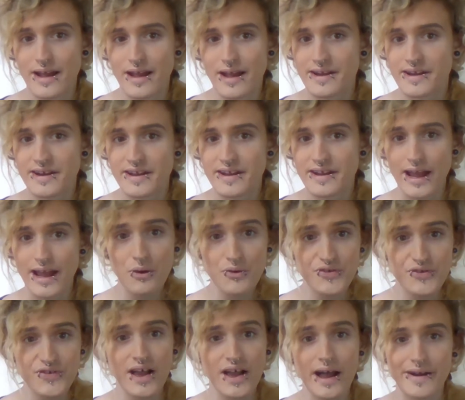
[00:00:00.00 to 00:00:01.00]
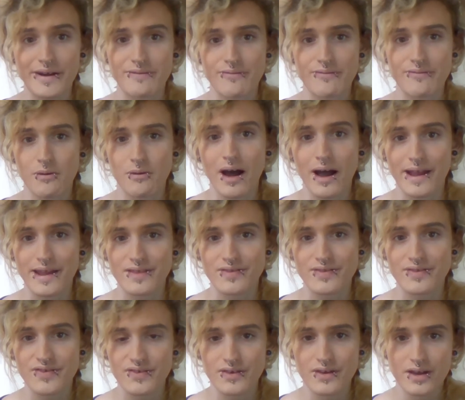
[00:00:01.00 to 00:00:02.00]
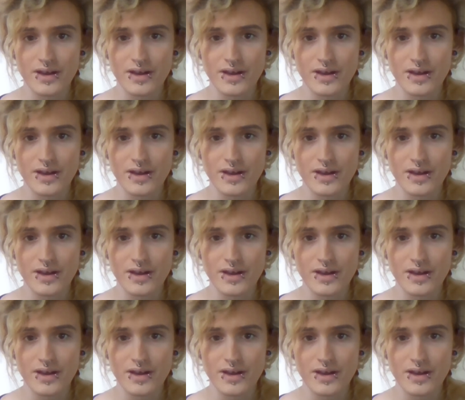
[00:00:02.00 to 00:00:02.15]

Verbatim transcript: and outside of our minds,